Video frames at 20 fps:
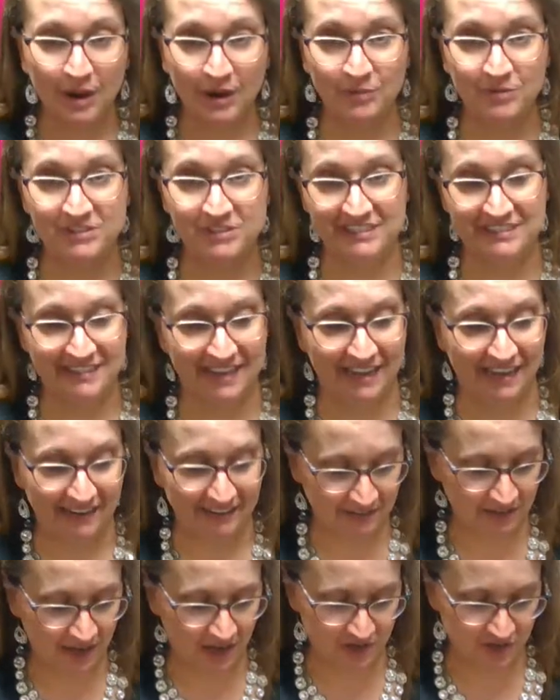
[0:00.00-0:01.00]
hours a day
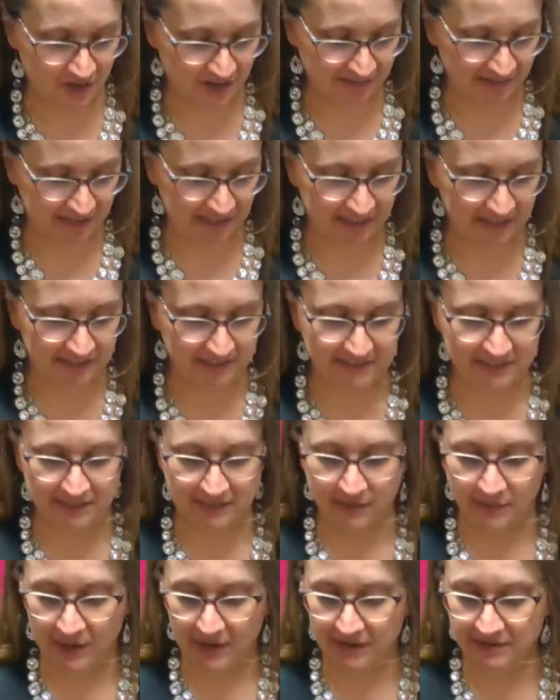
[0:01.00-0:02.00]
not driving kids
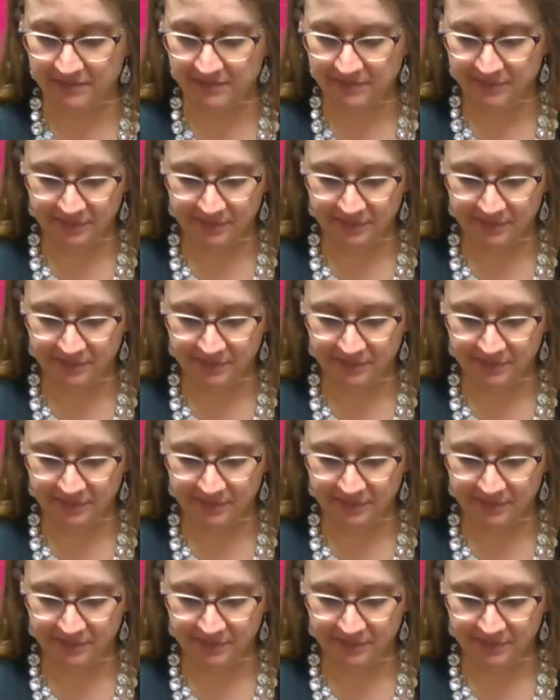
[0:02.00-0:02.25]
anywhere.